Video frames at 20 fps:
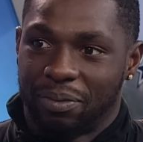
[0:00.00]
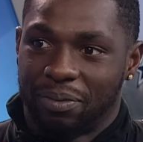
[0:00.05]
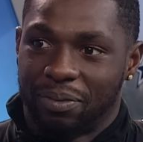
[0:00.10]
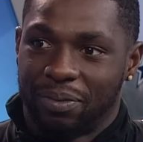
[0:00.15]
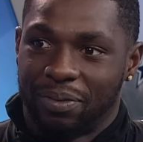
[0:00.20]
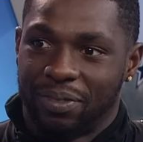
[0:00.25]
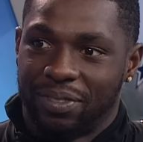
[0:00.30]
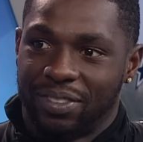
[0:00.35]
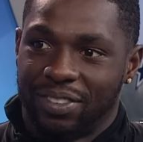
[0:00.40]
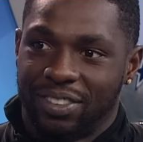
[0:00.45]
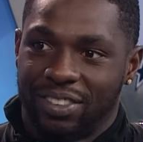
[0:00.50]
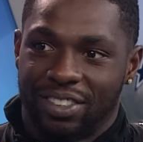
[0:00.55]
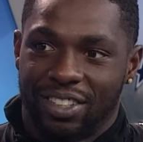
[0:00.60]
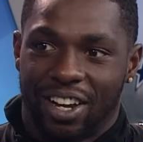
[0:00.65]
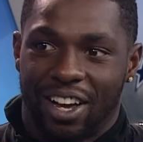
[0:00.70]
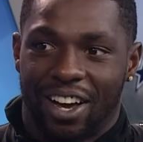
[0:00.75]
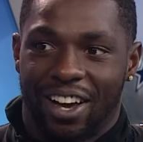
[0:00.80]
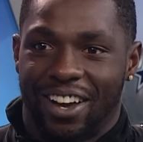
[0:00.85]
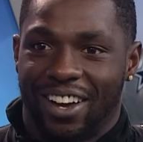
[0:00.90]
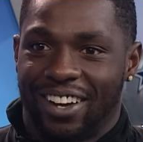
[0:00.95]
Oh, okay,
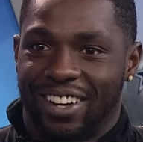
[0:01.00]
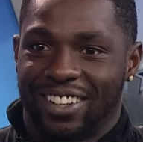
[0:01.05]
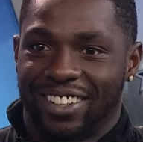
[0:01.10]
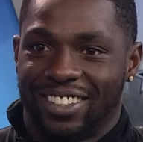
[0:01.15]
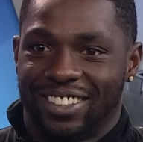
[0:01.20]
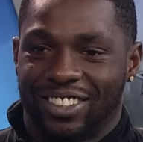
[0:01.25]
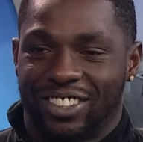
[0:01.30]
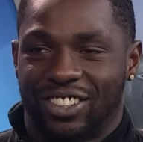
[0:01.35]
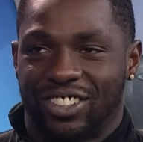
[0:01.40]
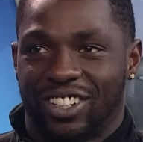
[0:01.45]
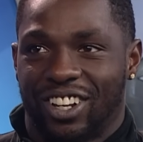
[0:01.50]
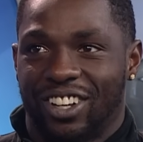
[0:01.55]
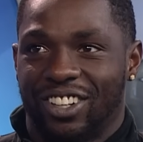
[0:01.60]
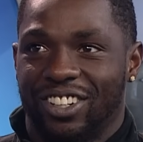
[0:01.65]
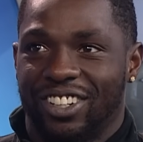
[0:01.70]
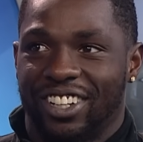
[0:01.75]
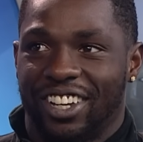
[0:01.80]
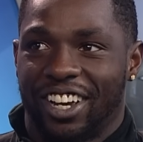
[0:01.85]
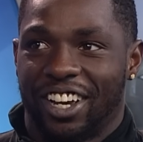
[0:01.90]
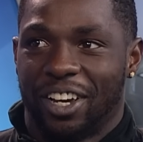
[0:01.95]
nah, okay, okay.
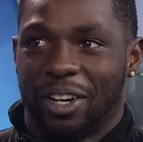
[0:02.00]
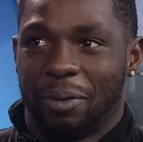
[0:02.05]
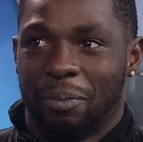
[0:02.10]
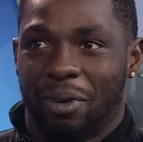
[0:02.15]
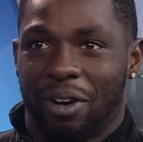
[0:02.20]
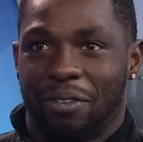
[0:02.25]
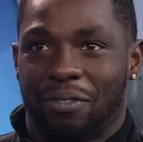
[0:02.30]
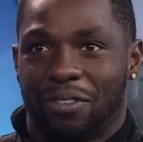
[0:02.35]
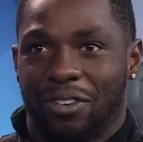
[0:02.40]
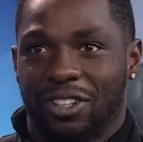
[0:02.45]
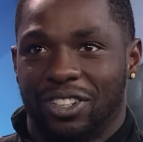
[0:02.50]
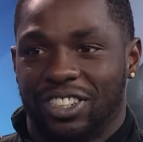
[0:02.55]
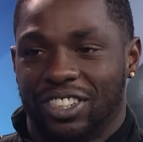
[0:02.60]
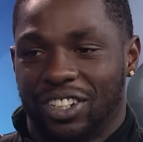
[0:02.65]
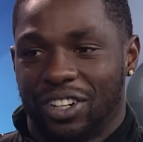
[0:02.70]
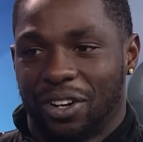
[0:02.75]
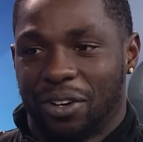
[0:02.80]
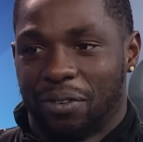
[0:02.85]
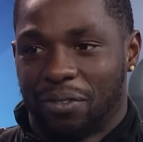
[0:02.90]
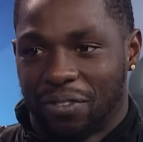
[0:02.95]
Southern game. my first
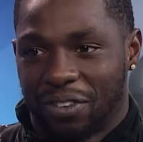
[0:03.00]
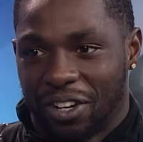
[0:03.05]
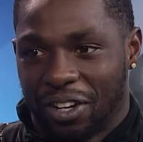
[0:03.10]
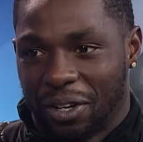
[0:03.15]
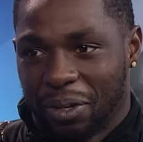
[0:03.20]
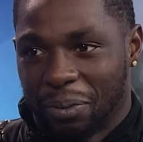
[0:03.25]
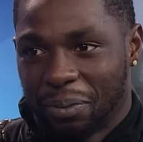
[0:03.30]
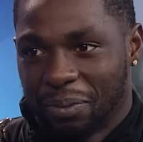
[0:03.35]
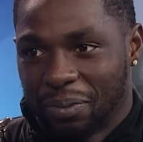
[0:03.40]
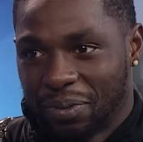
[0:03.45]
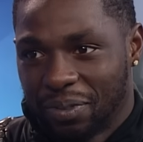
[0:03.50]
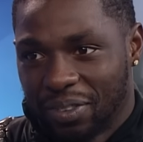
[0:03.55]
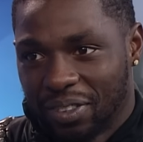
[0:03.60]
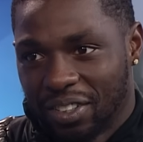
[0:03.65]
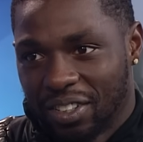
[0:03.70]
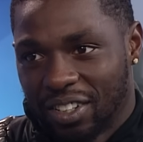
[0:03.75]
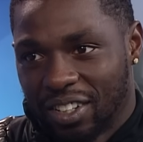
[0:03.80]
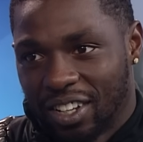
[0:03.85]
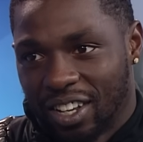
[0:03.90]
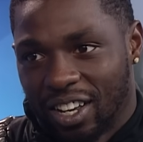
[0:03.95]
year at fam.
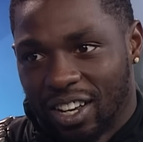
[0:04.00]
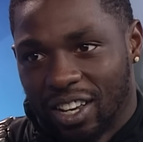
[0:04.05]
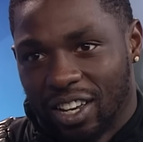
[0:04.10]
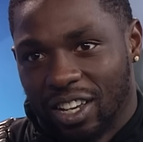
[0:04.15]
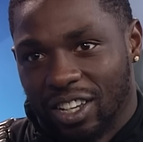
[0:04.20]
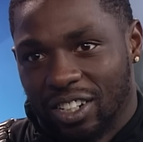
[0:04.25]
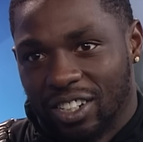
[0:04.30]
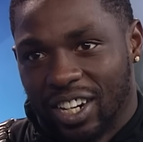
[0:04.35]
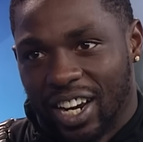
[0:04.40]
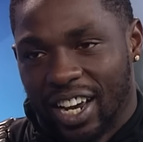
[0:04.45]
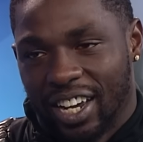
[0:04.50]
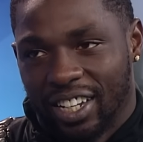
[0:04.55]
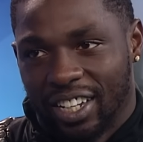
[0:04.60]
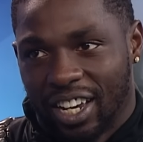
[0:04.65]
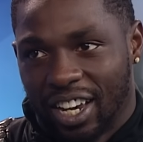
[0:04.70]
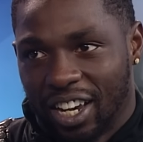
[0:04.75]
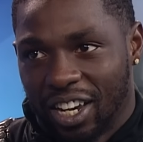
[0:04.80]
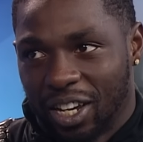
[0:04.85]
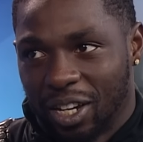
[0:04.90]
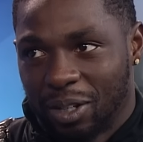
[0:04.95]
Okay. Night
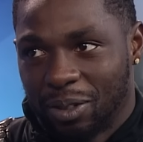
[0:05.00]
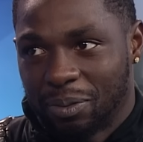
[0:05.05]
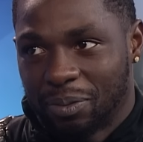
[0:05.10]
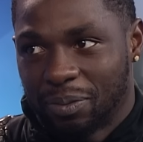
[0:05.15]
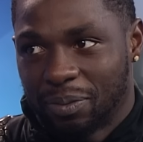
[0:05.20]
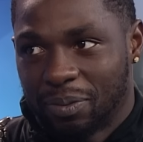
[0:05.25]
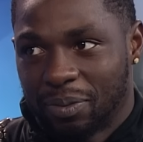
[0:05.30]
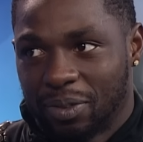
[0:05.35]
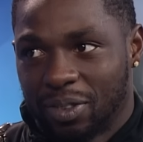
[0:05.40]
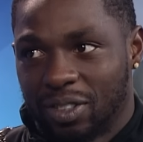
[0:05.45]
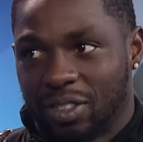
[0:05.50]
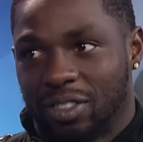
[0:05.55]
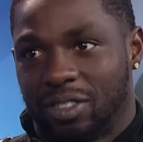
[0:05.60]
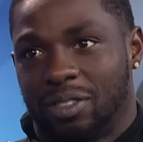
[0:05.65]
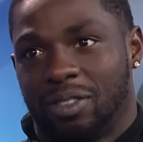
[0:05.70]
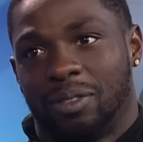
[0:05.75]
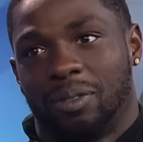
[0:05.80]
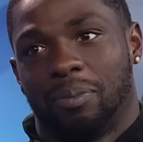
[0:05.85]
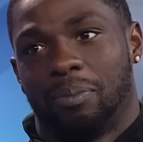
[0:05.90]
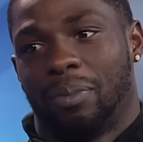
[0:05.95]
game,
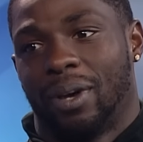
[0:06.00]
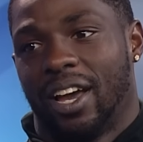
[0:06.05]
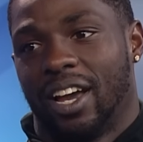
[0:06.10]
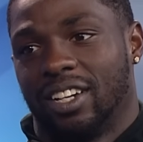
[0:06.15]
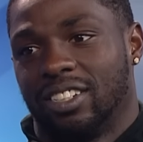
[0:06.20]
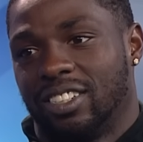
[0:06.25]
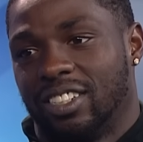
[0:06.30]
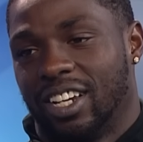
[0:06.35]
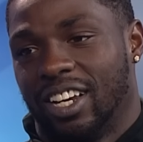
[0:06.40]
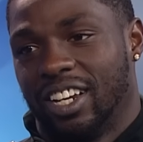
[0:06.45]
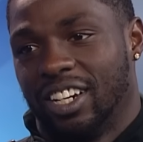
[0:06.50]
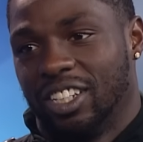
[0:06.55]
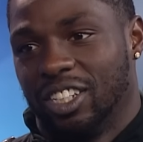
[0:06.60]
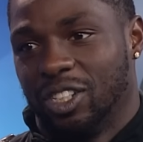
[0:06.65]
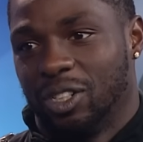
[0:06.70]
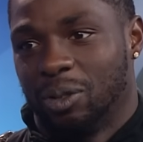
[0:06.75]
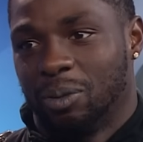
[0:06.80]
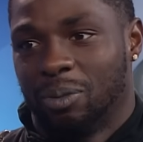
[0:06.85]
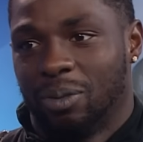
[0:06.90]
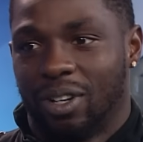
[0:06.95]
packed
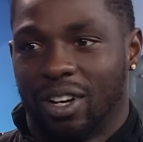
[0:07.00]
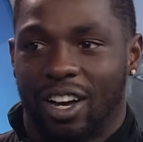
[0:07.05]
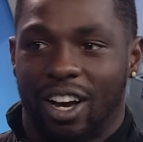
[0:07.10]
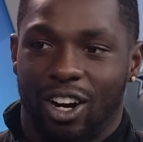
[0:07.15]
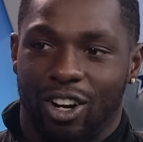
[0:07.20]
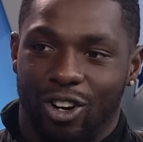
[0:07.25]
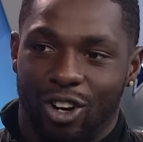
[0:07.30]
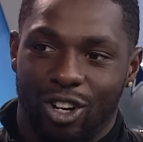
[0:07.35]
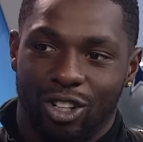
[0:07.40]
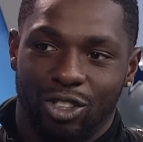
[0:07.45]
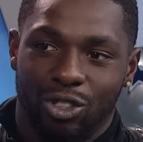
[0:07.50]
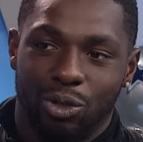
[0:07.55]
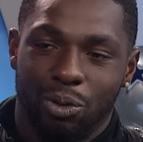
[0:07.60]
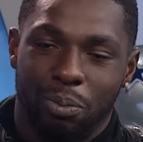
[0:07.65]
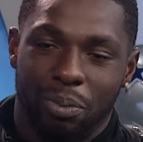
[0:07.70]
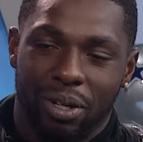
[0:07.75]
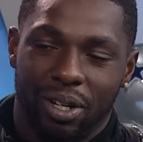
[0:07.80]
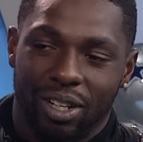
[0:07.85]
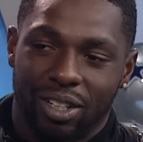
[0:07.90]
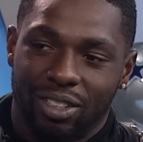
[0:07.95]
stadium. Yeah. I caught two
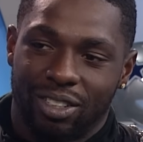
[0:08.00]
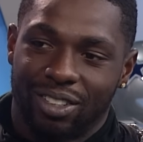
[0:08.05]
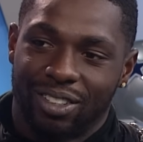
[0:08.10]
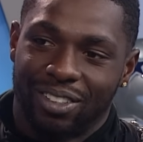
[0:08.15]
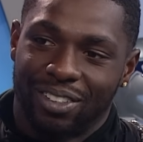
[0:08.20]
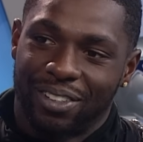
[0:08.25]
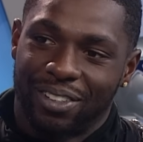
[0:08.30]
picks.